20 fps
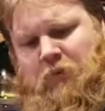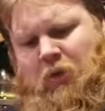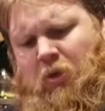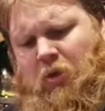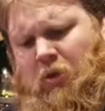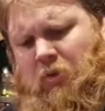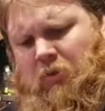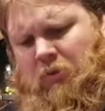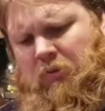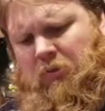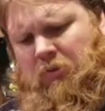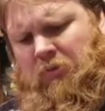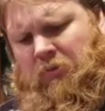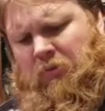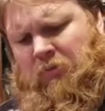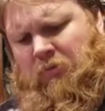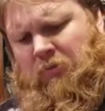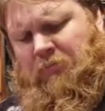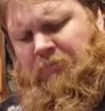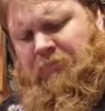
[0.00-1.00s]
Oh.
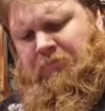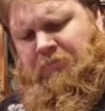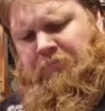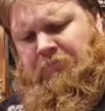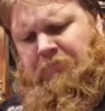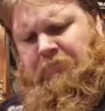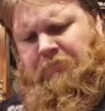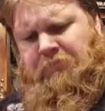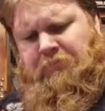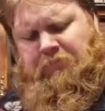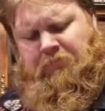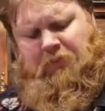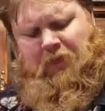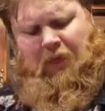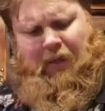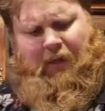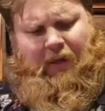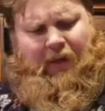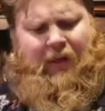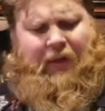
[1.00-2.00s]

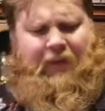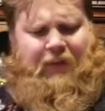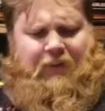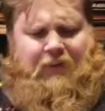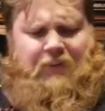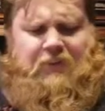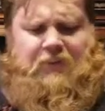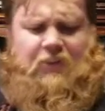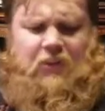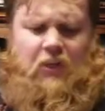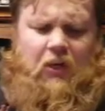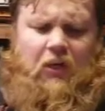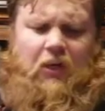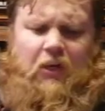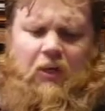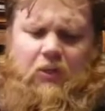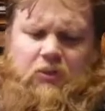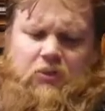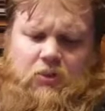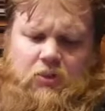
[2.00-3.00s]
That has
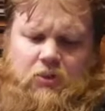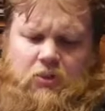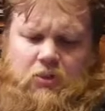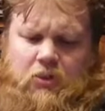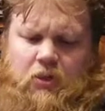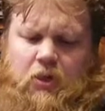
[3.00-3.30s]
got